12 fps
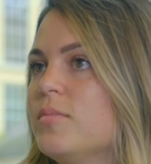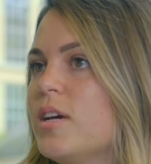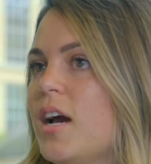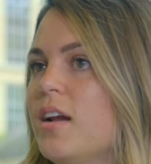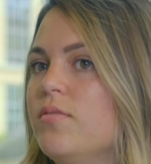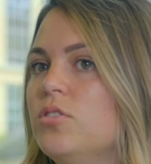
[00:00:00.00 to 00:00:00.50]

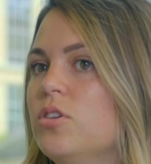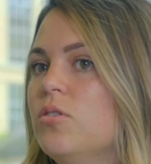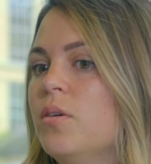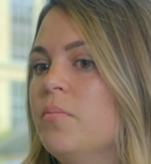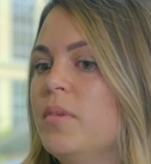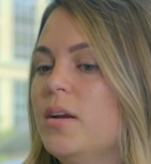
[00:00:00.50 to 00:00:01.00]
kind of
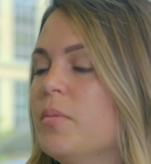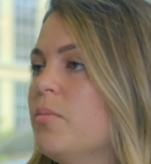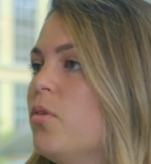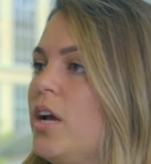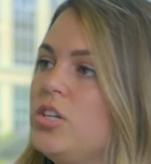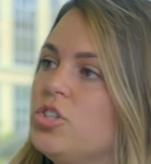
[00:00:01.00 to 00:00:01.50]
do a minimum
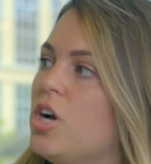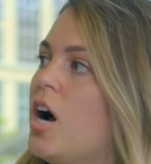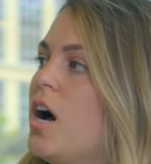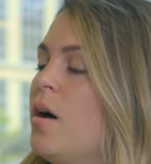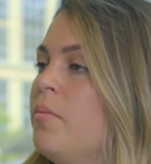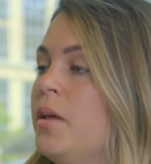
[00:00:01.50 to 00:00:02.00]
wage
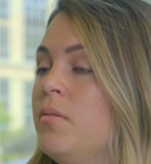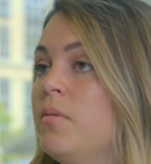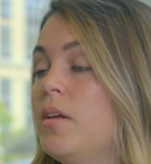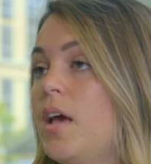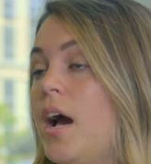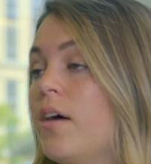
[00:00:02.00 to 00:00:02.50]
job and
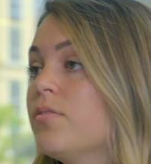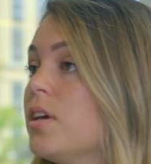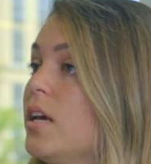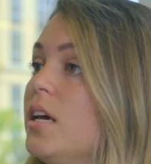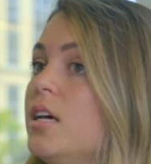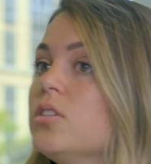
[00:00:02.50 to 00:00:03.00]
have
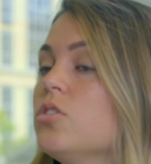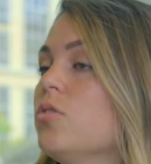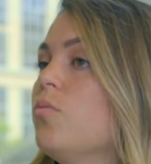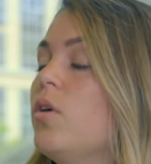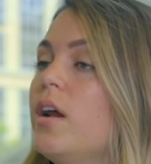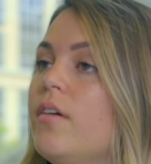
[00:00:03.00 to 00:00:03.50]
kids or
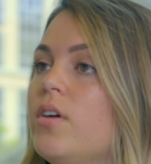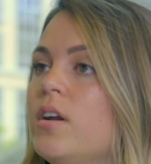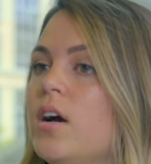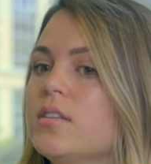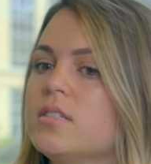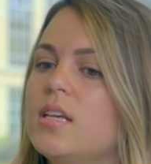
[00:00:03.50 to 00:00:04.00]
whatever
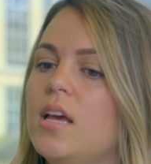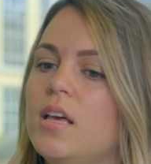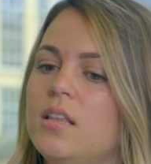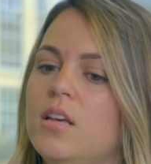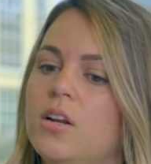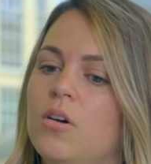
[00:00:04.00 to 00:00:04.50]
not
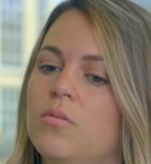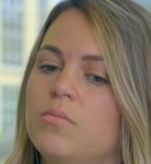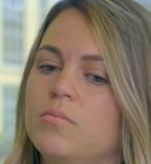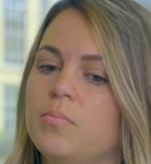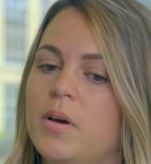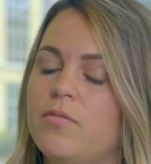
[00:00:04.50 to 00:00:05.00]
saying you know
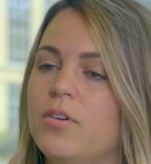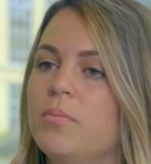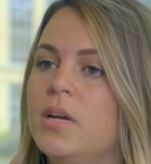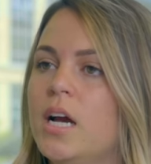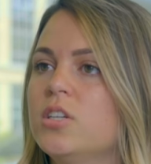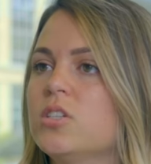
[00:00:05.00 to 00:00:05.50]
but for
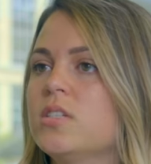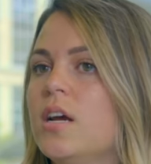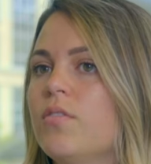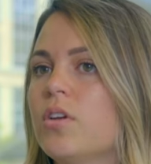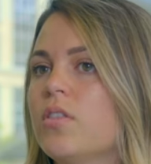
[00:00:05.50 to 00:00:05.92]
me, I just never